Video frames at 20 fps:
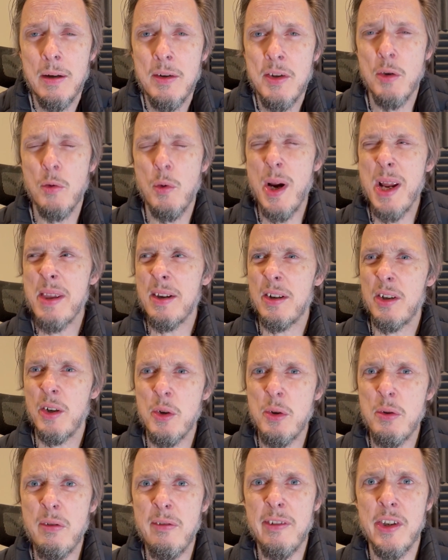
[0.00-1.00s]
So where's the
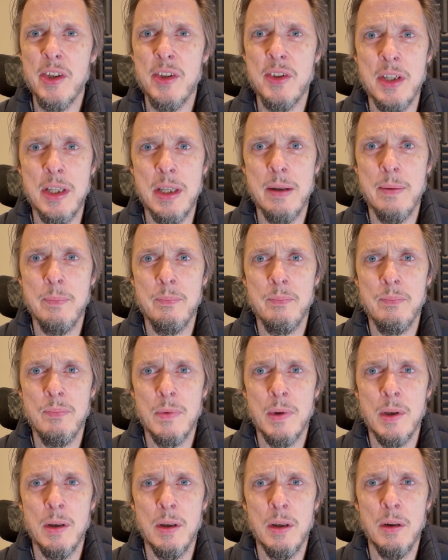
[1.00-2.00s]
controversy?
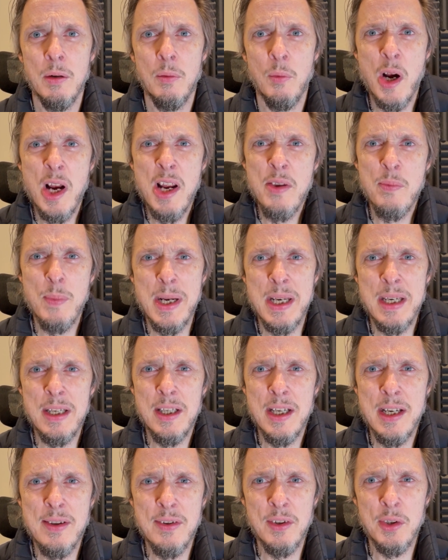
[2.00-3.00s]
Why is
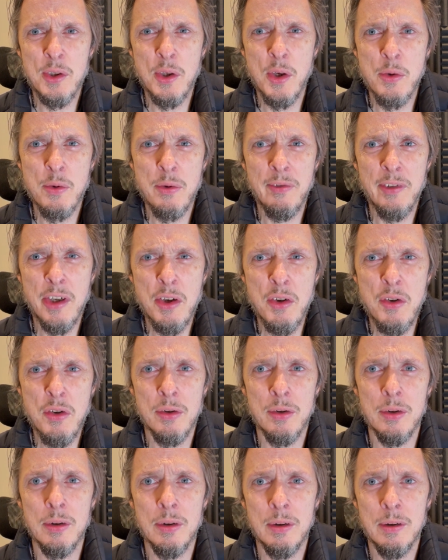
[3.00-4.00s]
BDD so
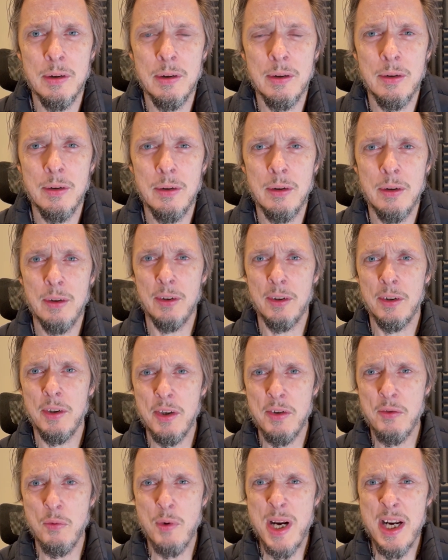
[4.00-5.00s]
controversial?
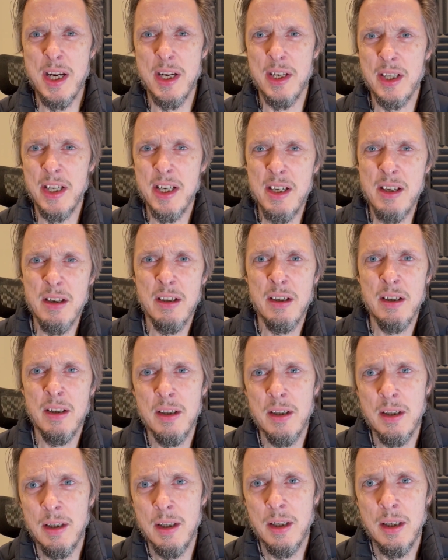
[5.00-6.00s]
That's weird, eh?
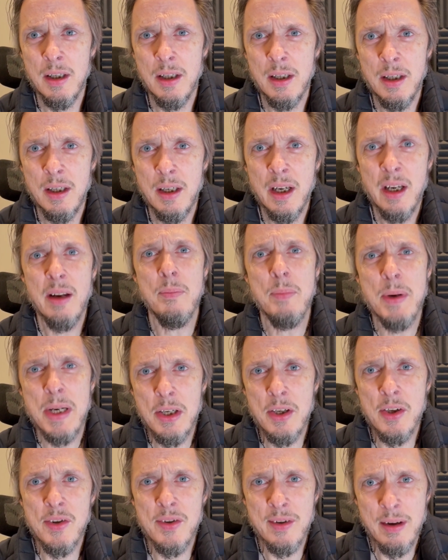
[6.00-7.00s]

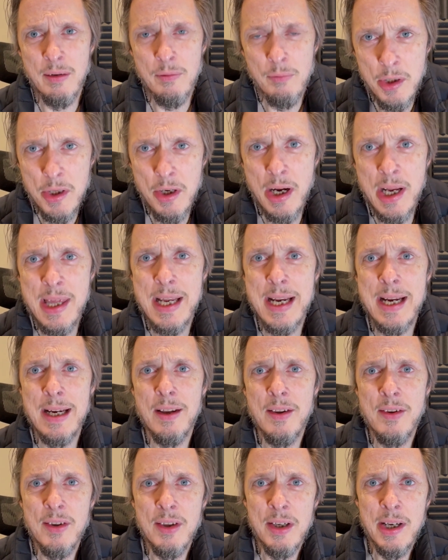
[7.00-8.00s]
Because what I think
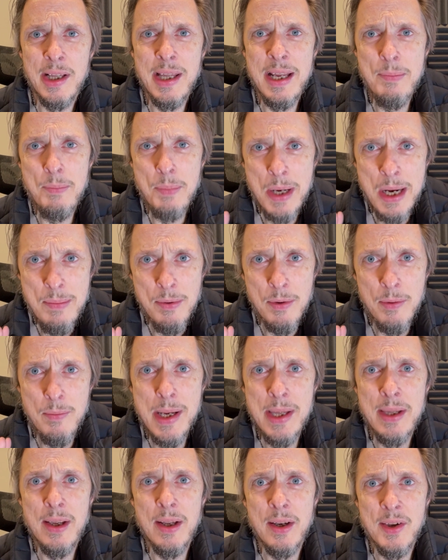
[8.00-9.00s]
is that I think people
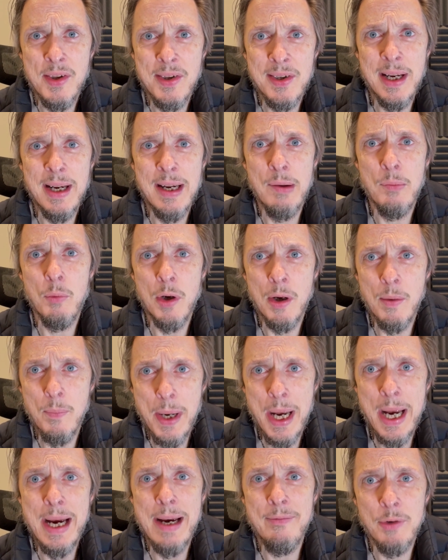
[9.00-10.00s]
misunderstand what
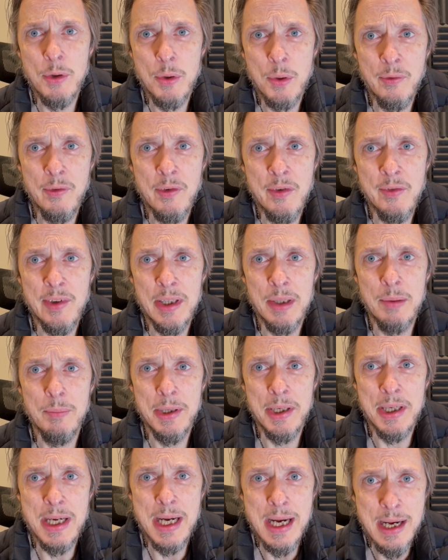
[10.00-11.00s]
behavior driven
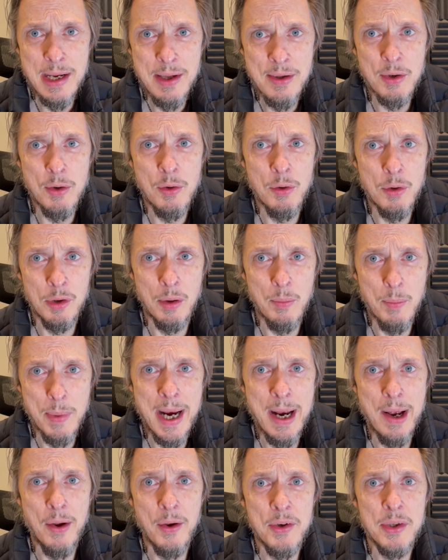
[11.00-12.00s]
development is all
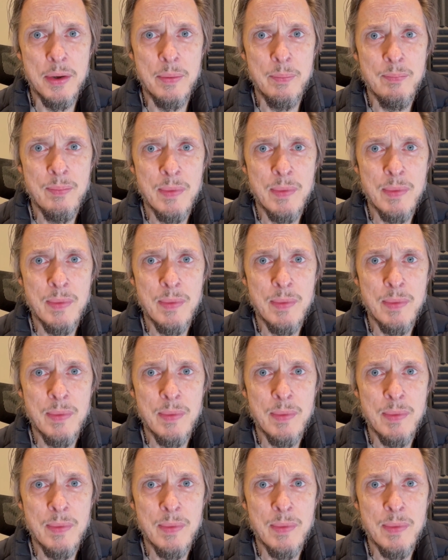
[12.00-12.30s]
about.